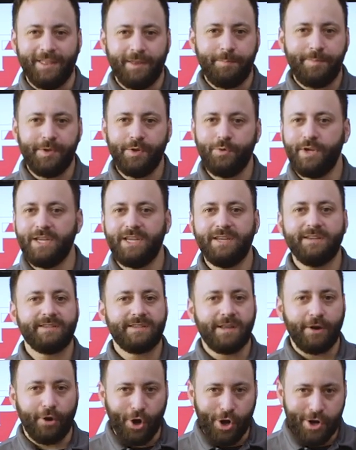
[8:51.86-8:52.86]
And the beauty
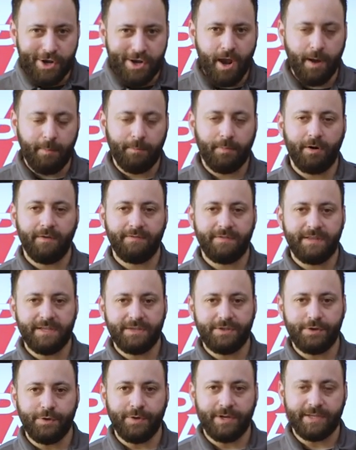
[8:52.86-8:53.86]
is there are a number of
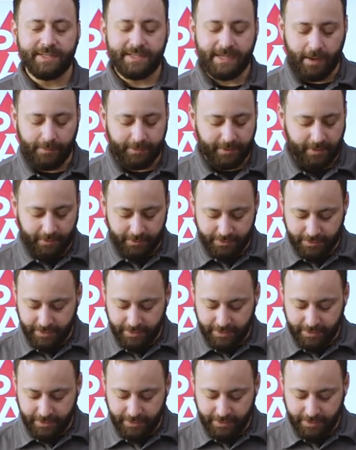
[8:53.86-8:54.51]
these units out there.